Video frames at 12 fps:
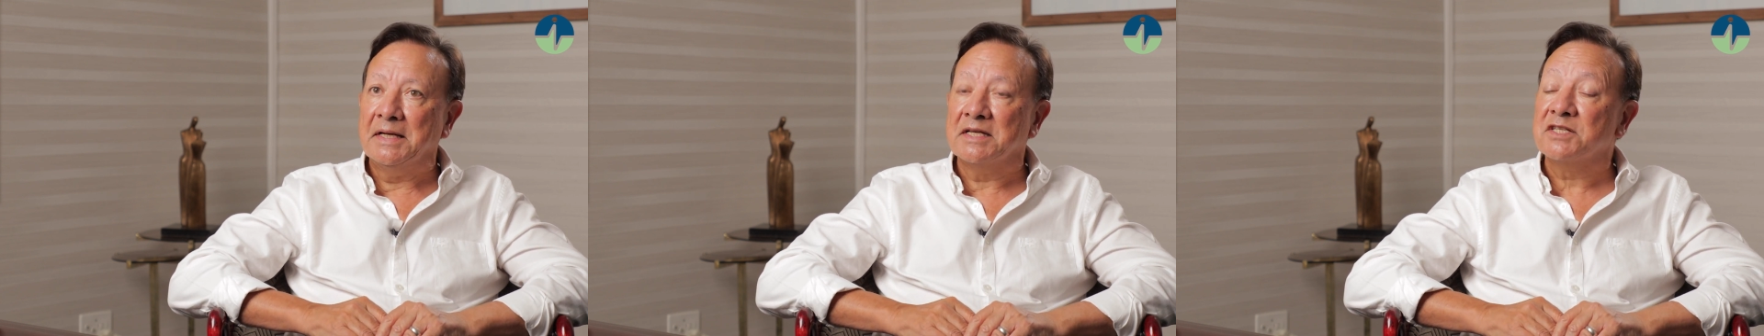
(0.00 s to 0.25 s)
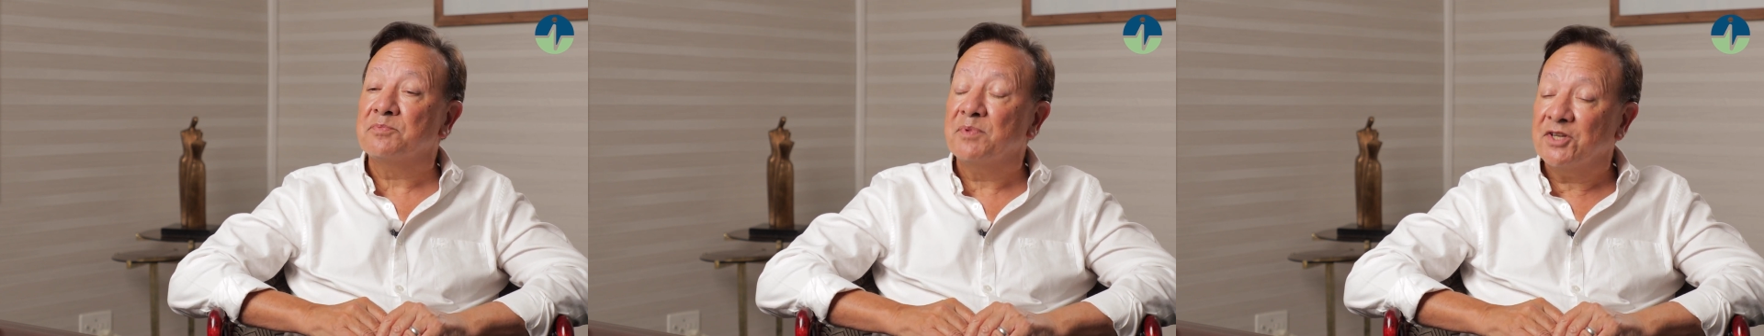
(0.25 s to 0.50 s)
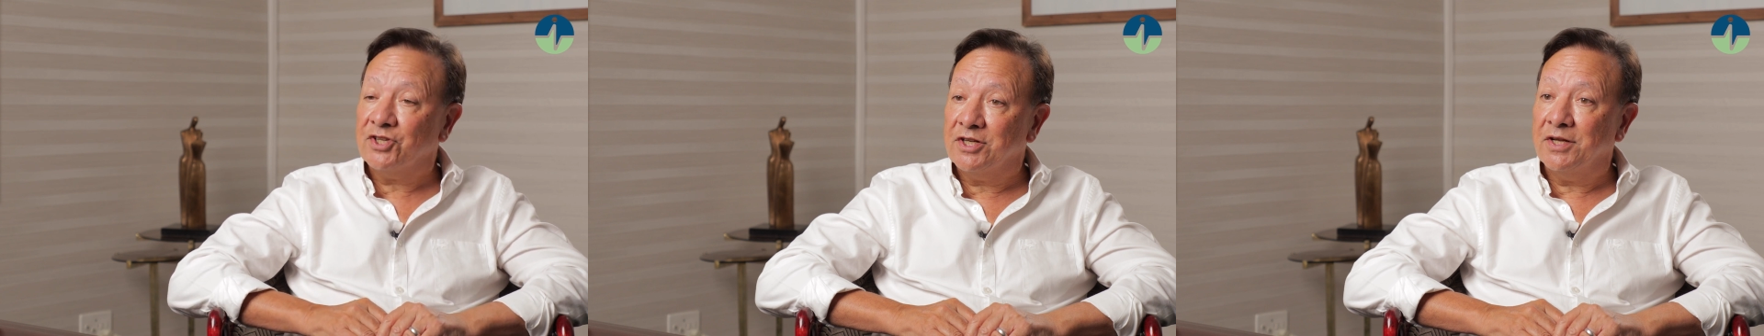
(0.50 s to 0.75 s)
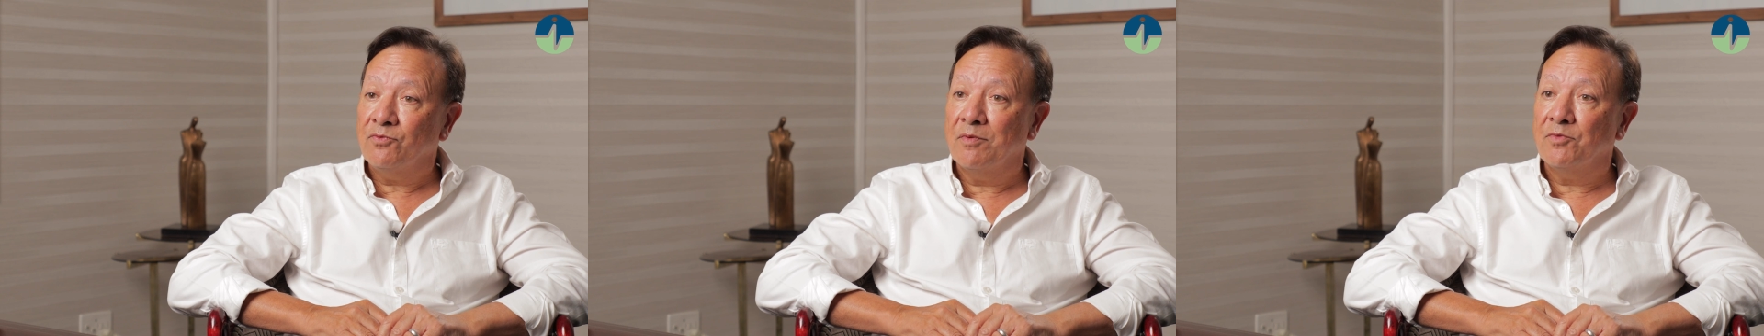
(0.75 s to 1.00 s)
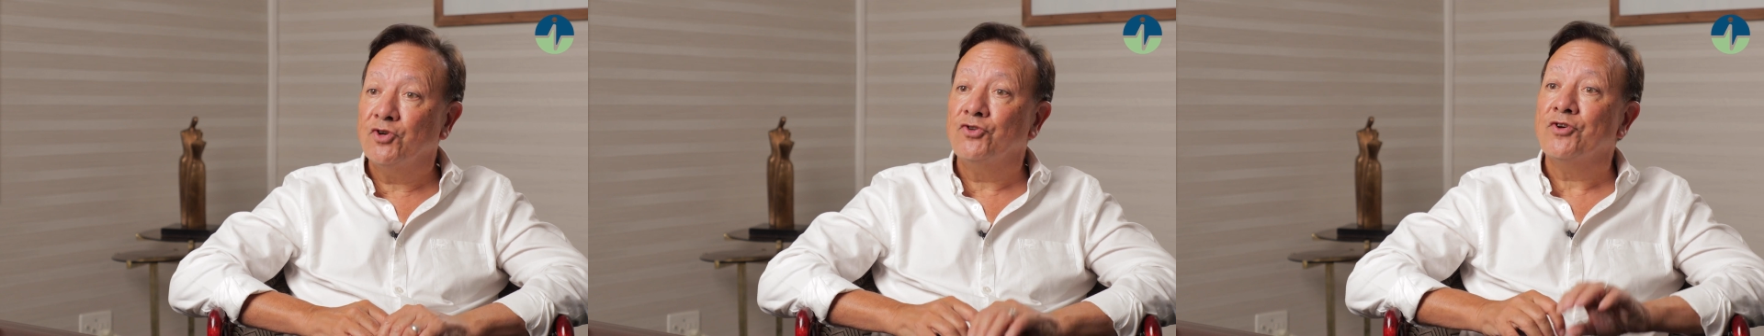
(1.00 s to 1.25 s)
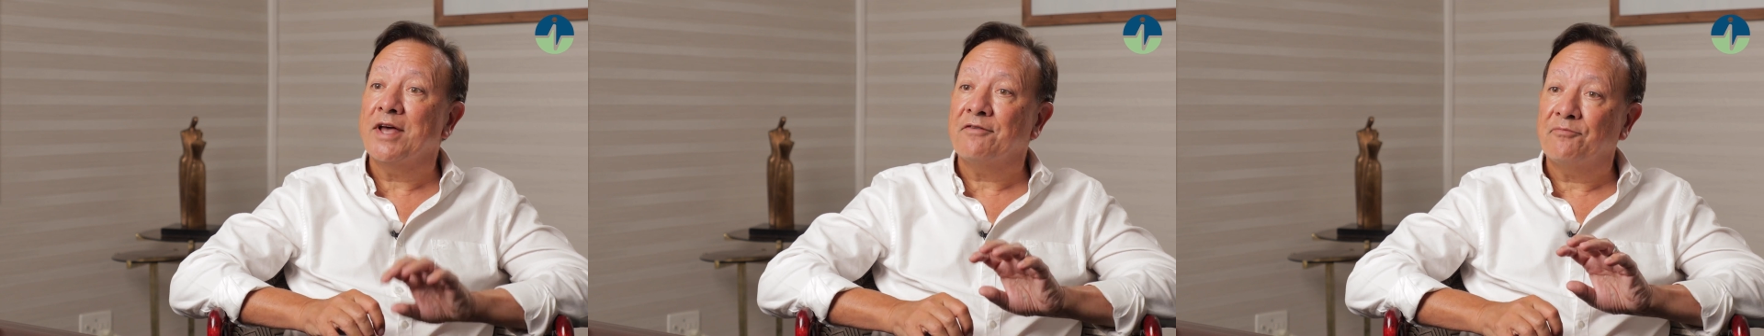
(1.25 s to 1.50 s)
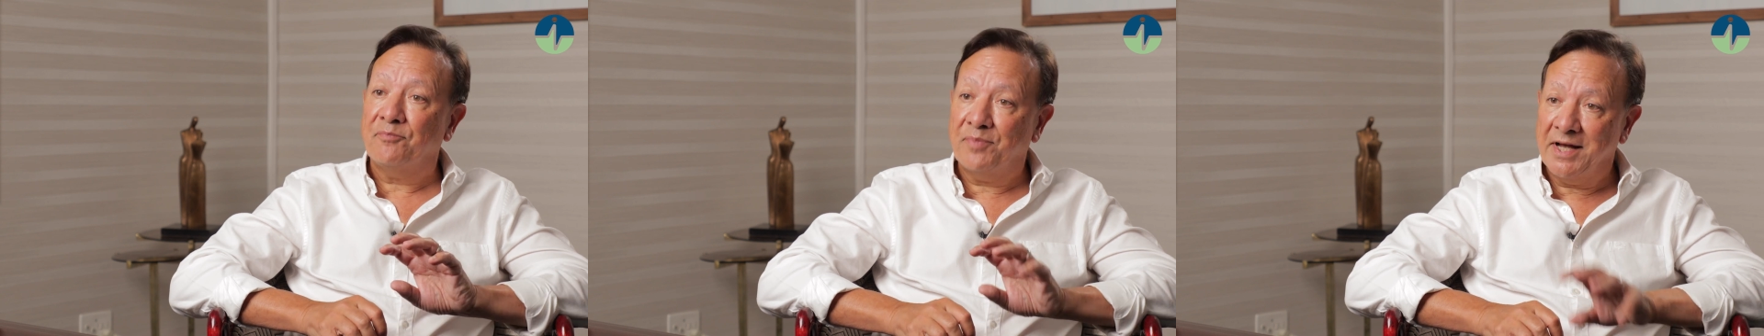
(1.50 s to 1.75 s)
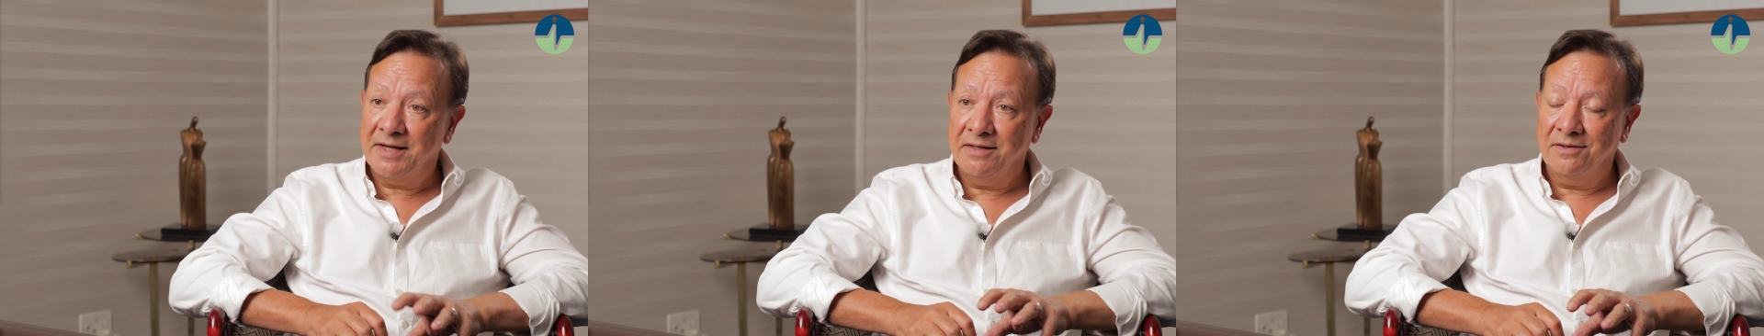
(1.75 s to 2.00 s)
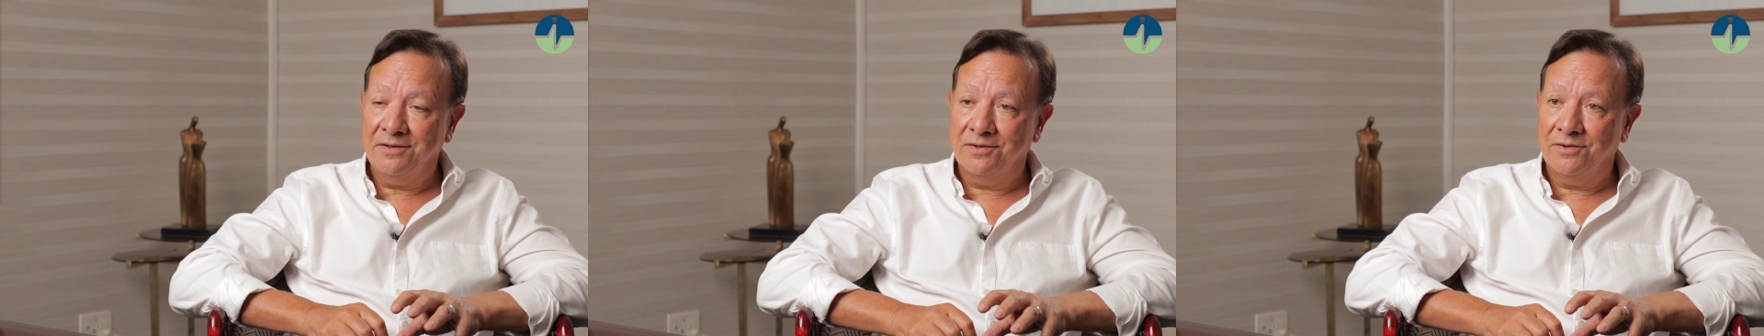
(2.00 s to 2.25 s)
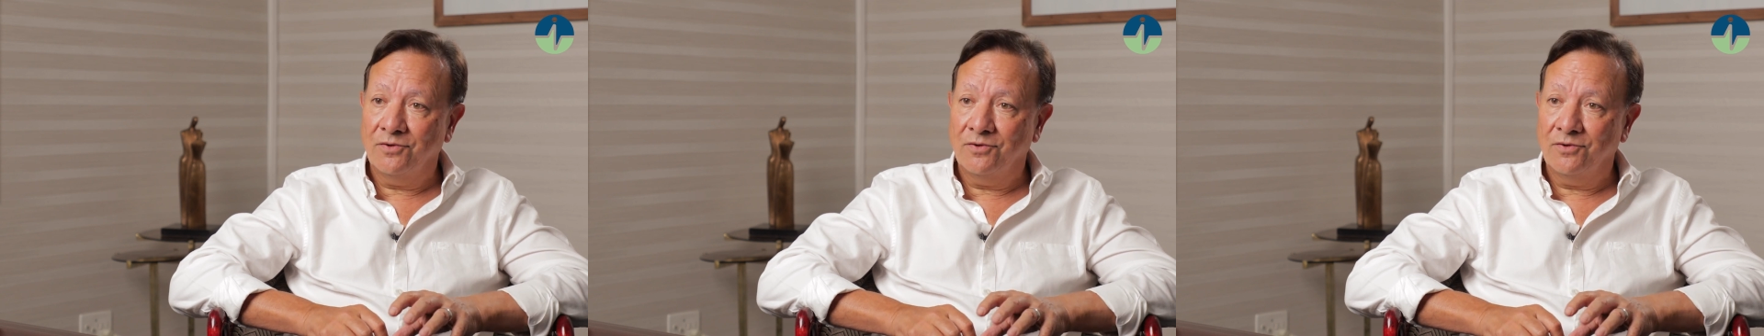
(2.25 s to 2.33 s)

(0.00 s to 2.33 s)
especially women who have pain